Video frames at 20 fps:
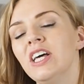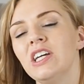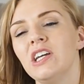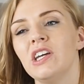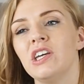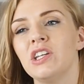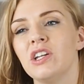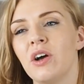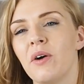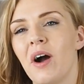
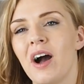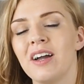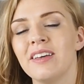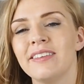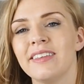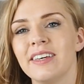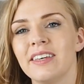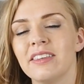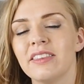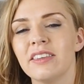You know, I
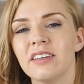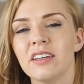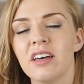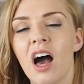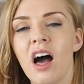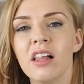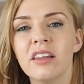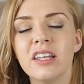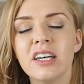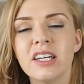think the
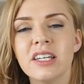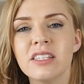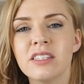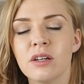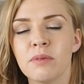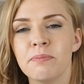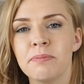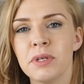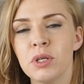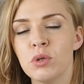colours are
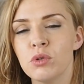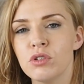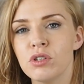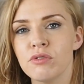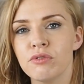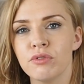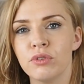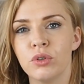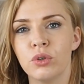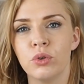
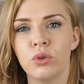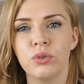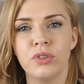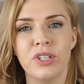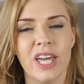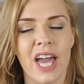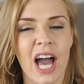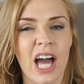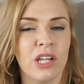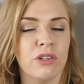beautiful,
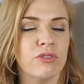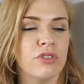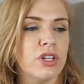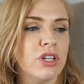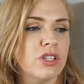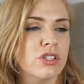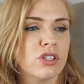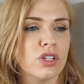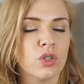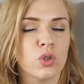the
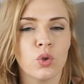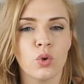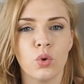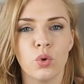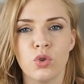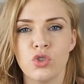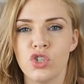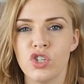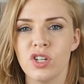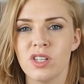adverts are
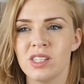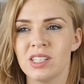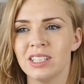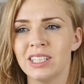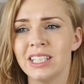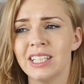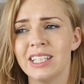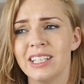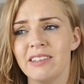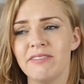gorgeous,
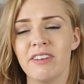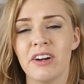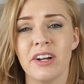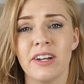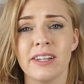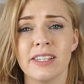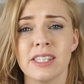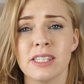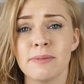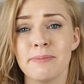clearly very
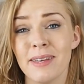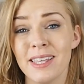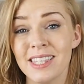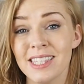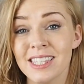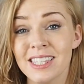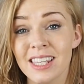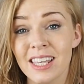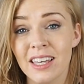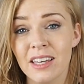
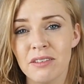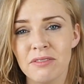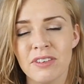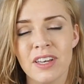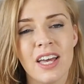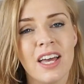expensive.